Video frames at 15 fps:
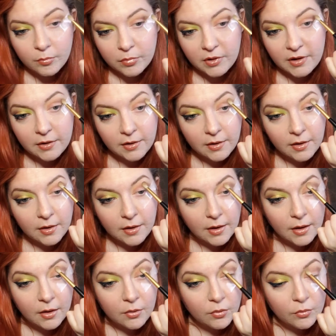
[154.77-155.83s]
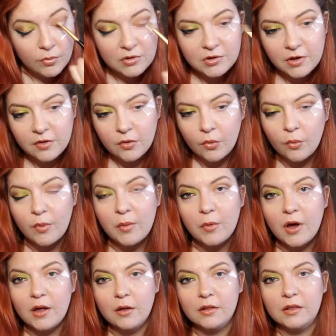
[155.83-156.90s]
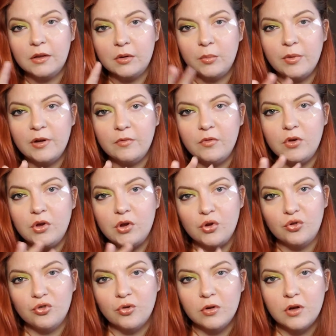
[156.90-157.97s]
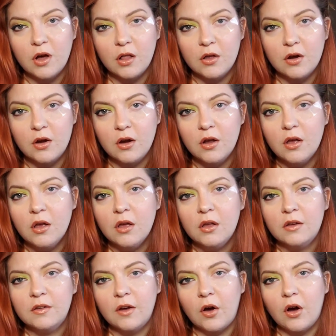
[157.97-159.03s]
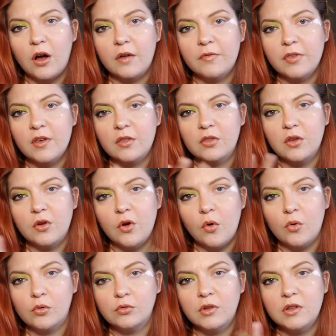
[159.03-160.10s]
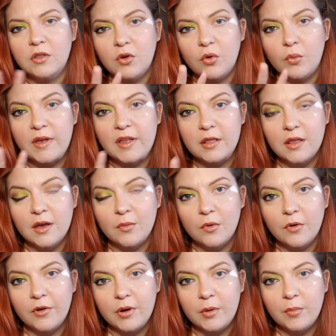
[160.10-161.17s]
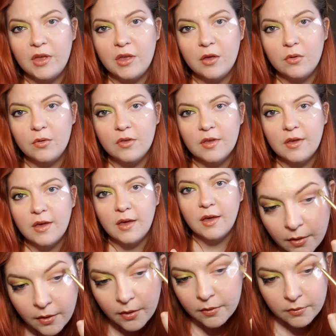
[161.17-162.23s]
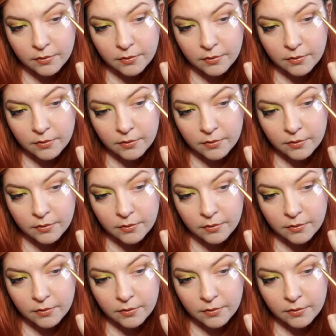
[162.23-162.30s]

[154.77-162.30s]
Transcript: blending it out. We want a little bit of neutral color to offset the gold and the green that we're going to be using.